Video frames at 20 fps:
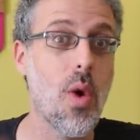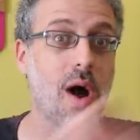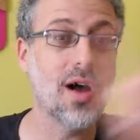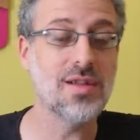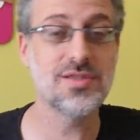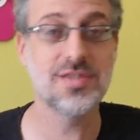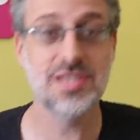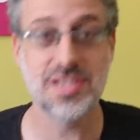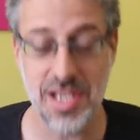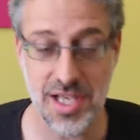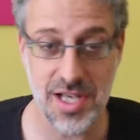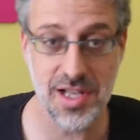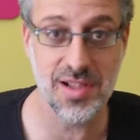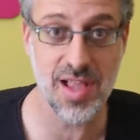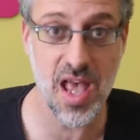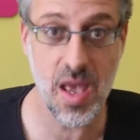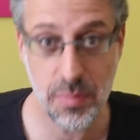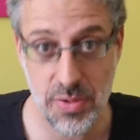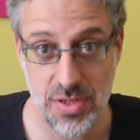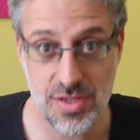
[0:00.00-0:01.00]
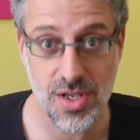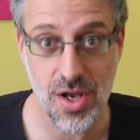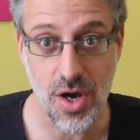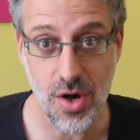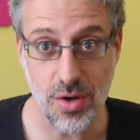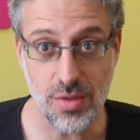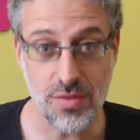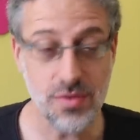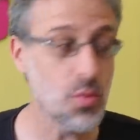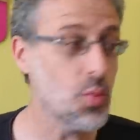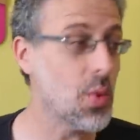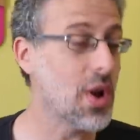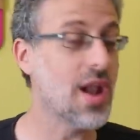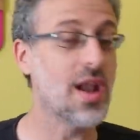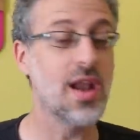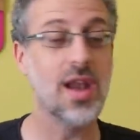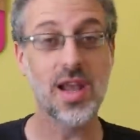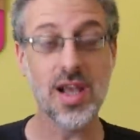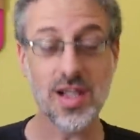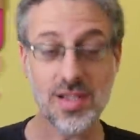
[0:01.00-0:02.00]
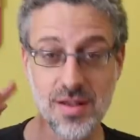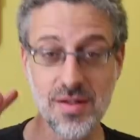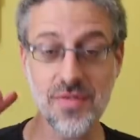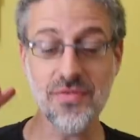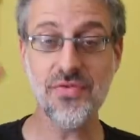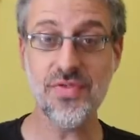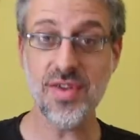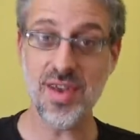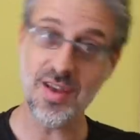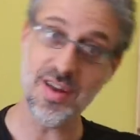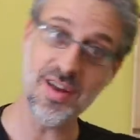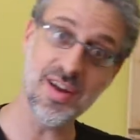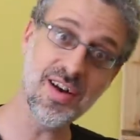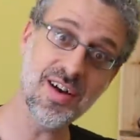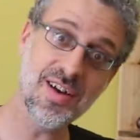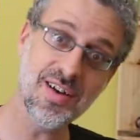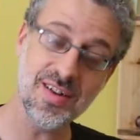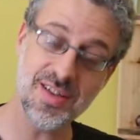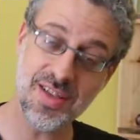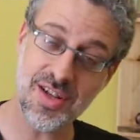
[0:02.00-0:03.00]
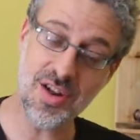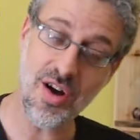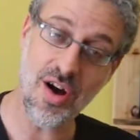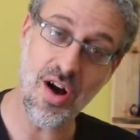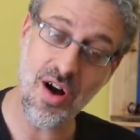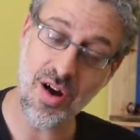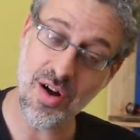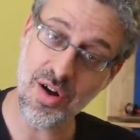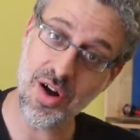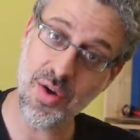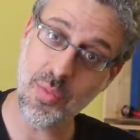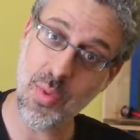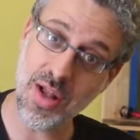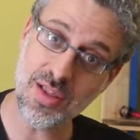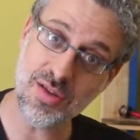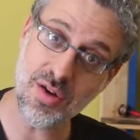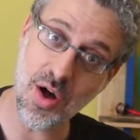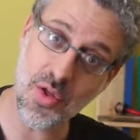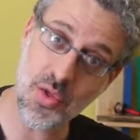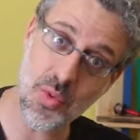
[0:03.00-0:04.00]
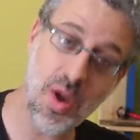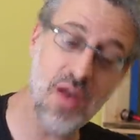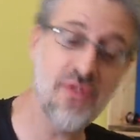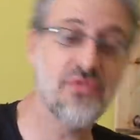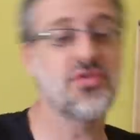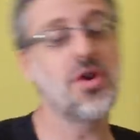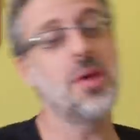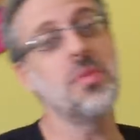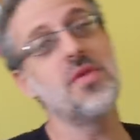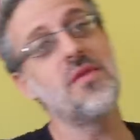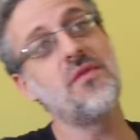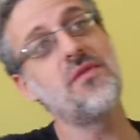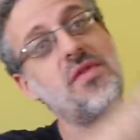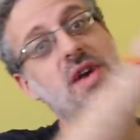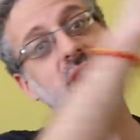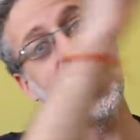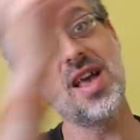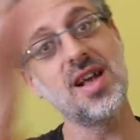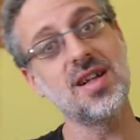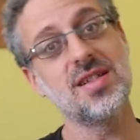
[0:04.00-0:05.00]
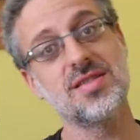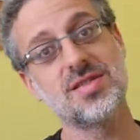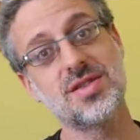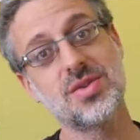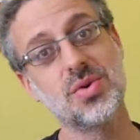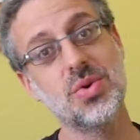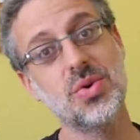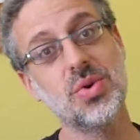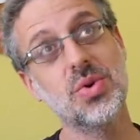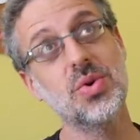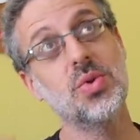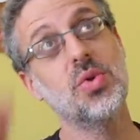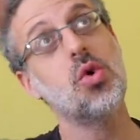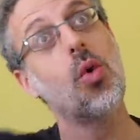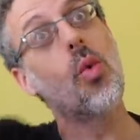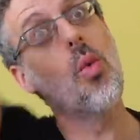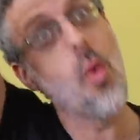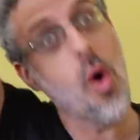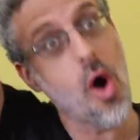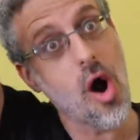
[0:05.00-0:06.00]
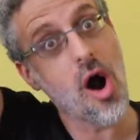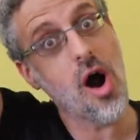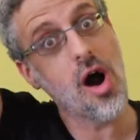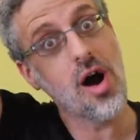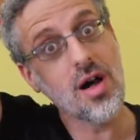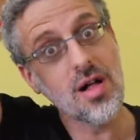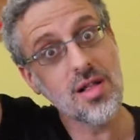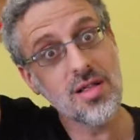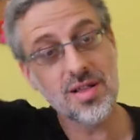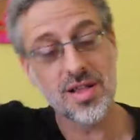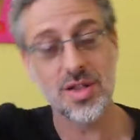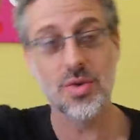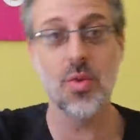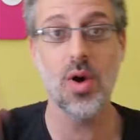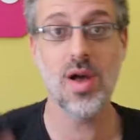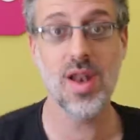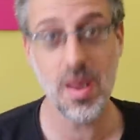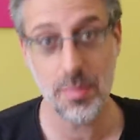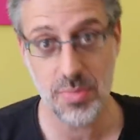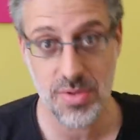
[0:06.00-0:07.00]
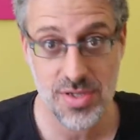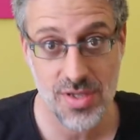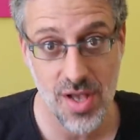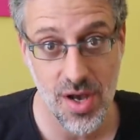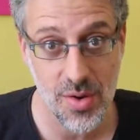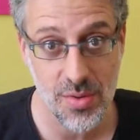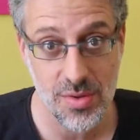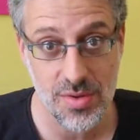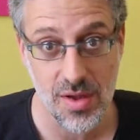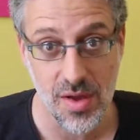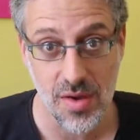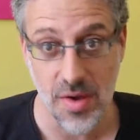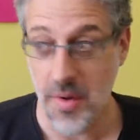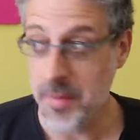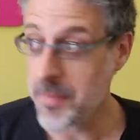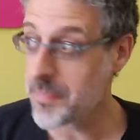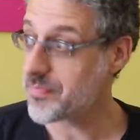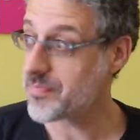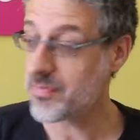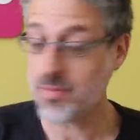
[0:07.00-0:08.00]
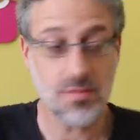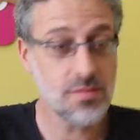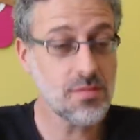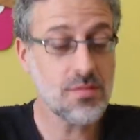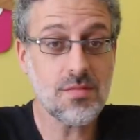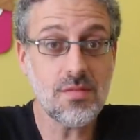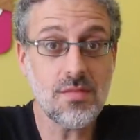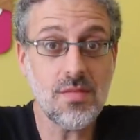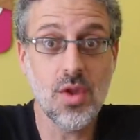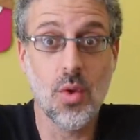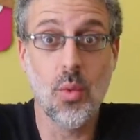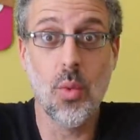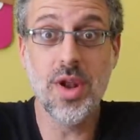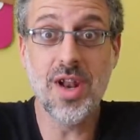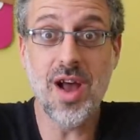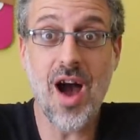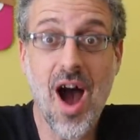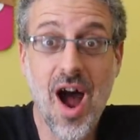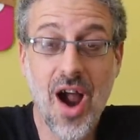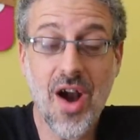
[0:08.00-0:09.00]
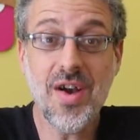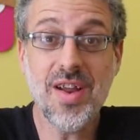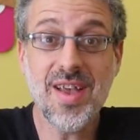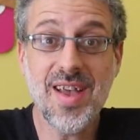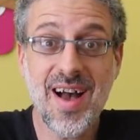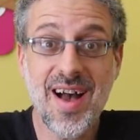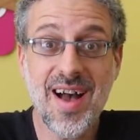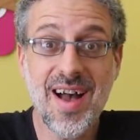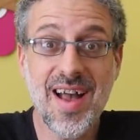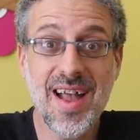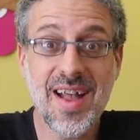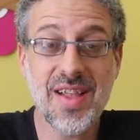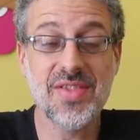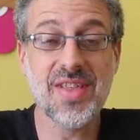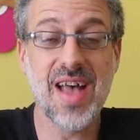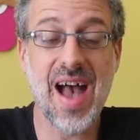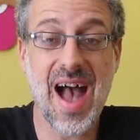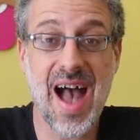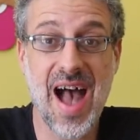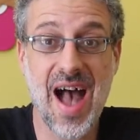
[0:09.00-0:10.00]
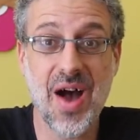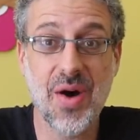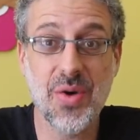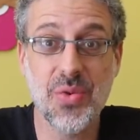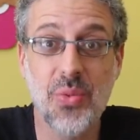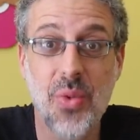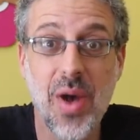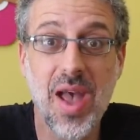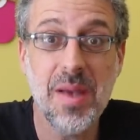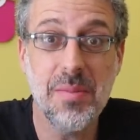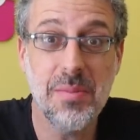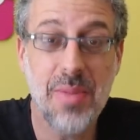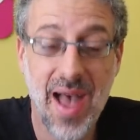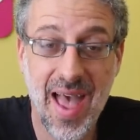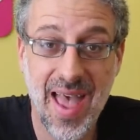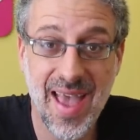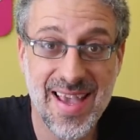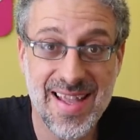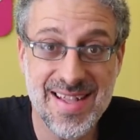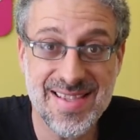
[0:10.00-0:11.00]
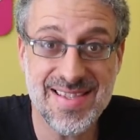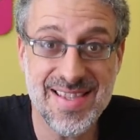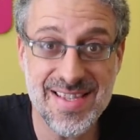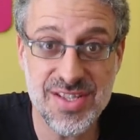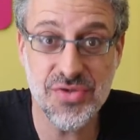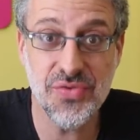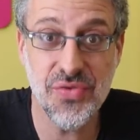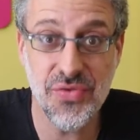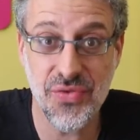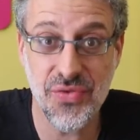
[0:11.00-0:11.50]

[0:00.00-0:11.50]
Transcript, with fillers: one single episode when Littlefinger did all, went all the way from the Vale to the Wall in one episode? When Arya and the Hound way back in season